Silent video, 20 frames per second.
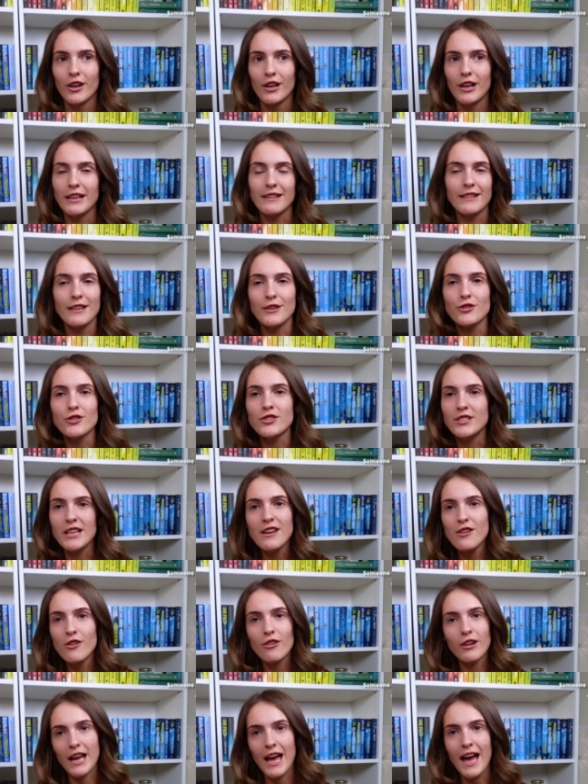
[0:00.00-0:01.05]
like, they just did
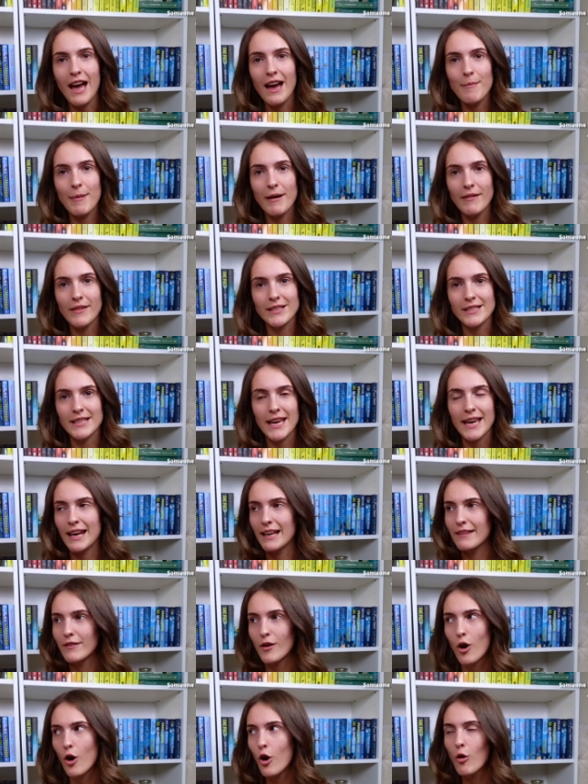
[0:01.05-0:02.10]
not care about this kid,
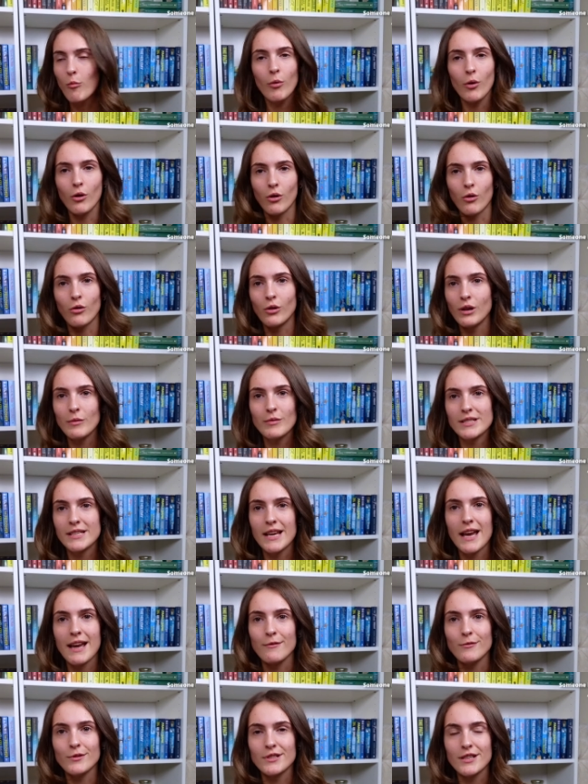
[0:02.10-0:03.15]
like, the whole book, all he was
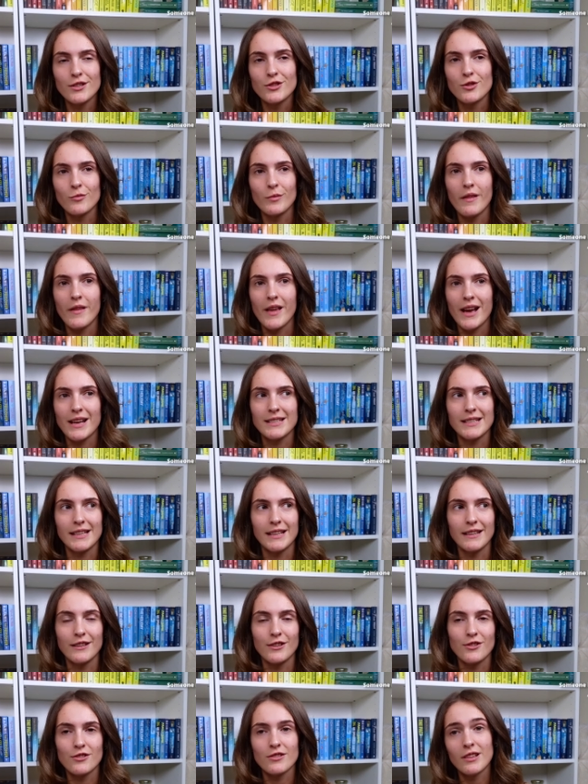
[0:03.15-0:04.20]
saying was there's someone in the attic,
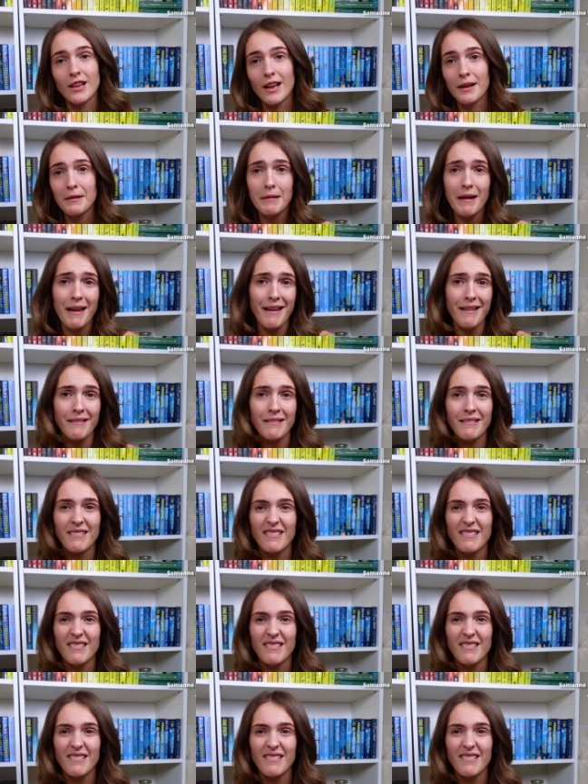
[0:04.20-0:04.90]
and they're just like, eh,